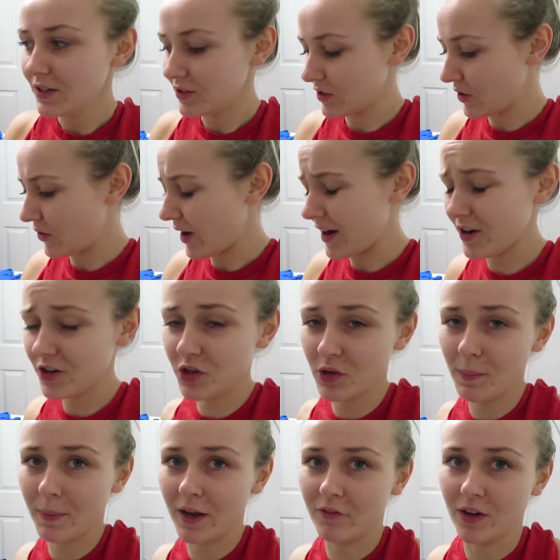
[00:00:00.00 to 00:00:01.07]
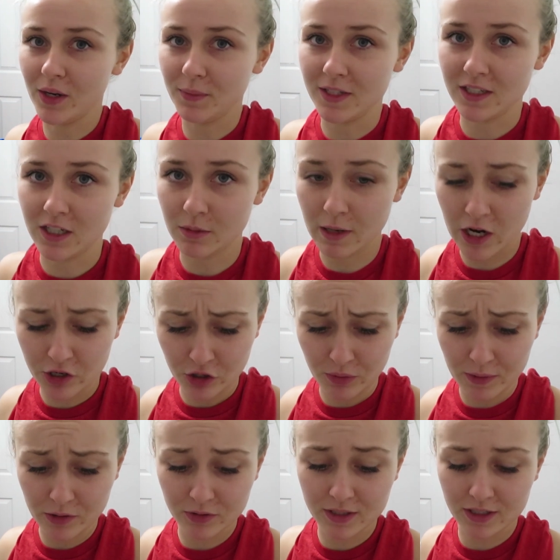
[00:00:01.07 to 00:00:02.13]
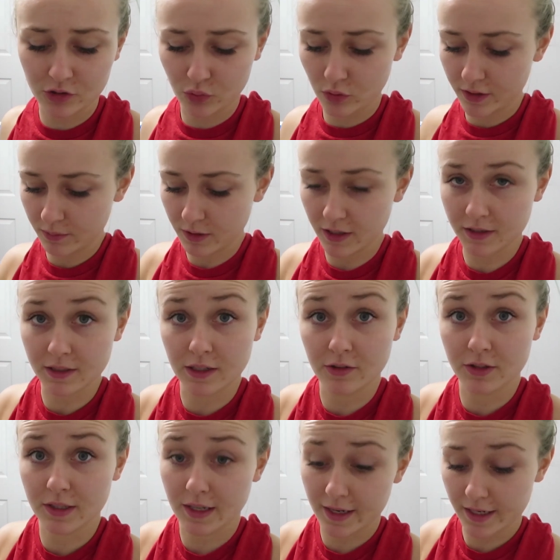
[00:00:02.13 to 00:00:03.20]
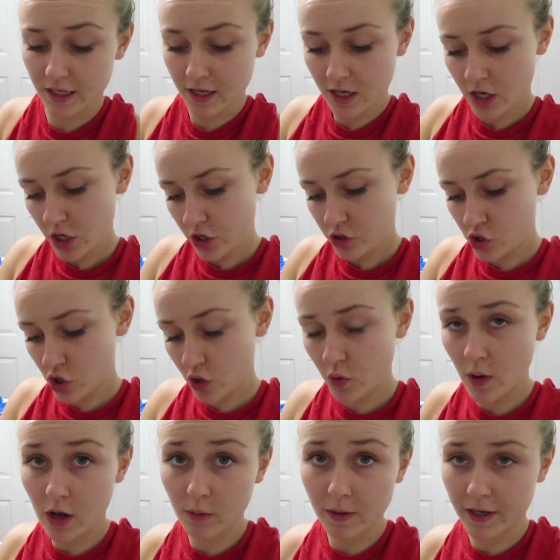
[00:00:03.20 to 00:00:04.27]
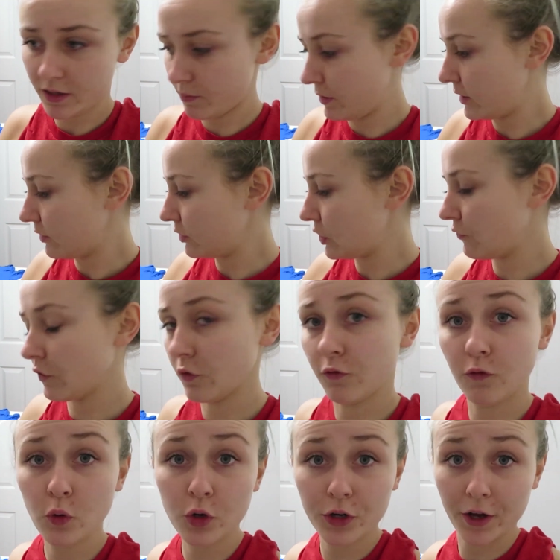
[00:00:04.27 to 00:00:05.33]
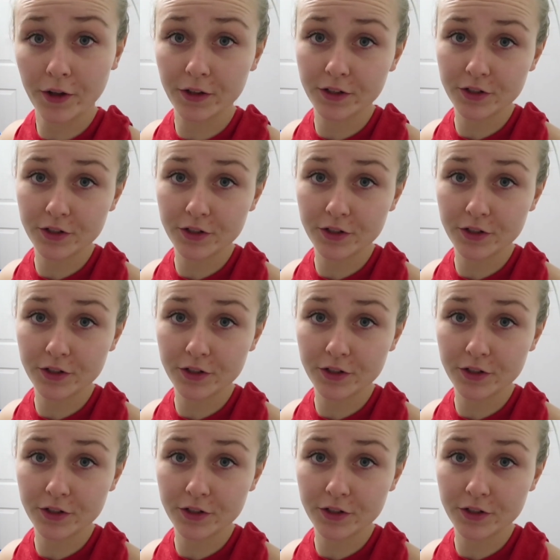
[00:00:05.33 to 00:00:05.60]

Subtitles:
So I heard you can buy vitamin C powder, but it was like 20 bucks, and I was like, no, I'll buy the pills for $4